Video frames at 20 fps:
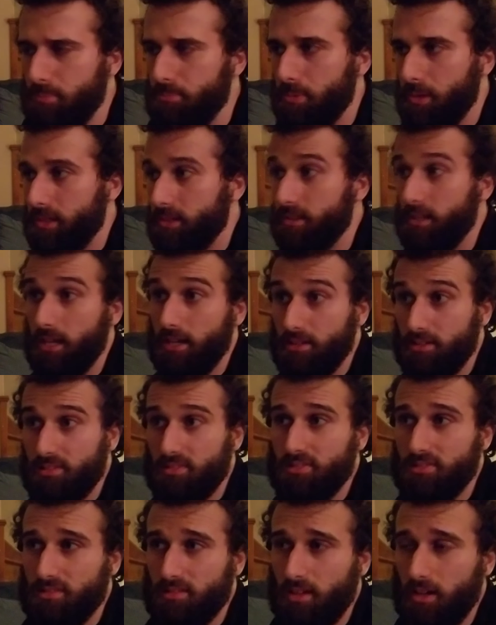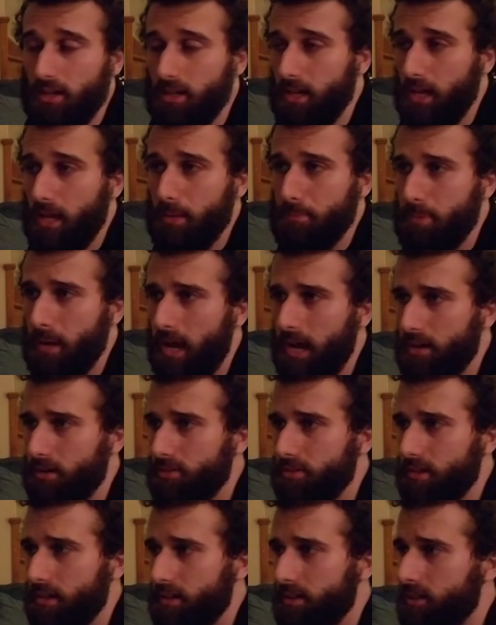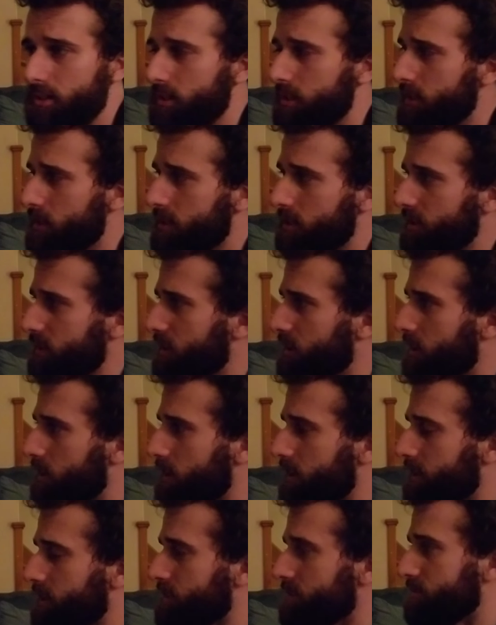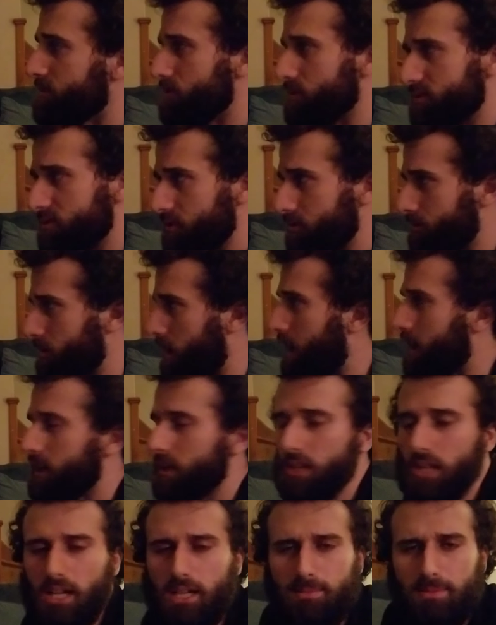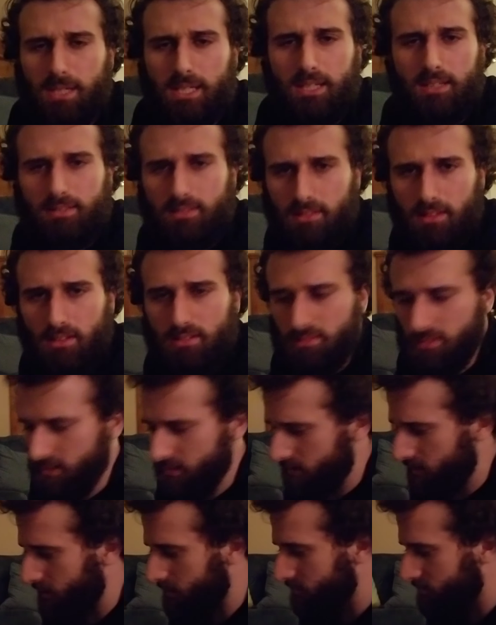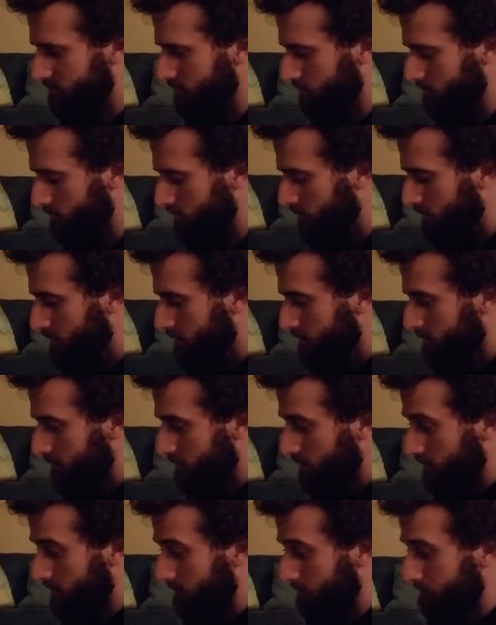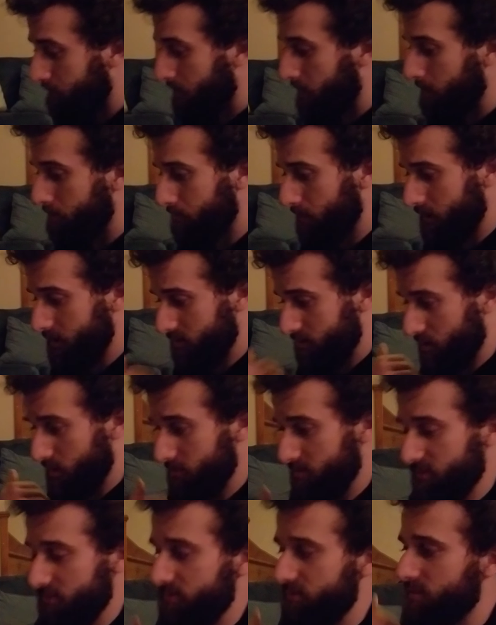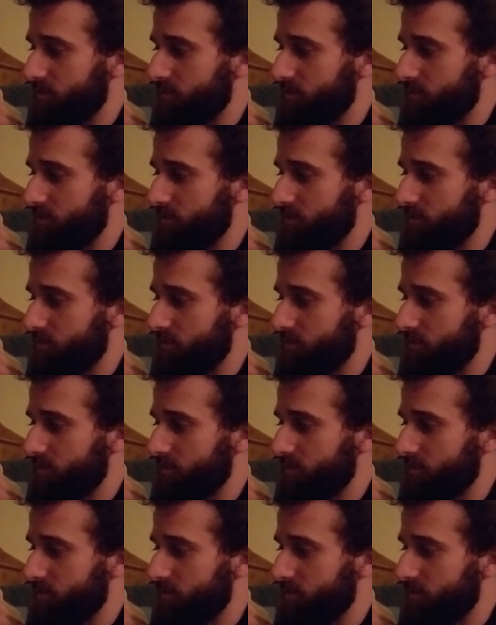but that is a pattern that is used in rock climbing, things like that. So, but in terms of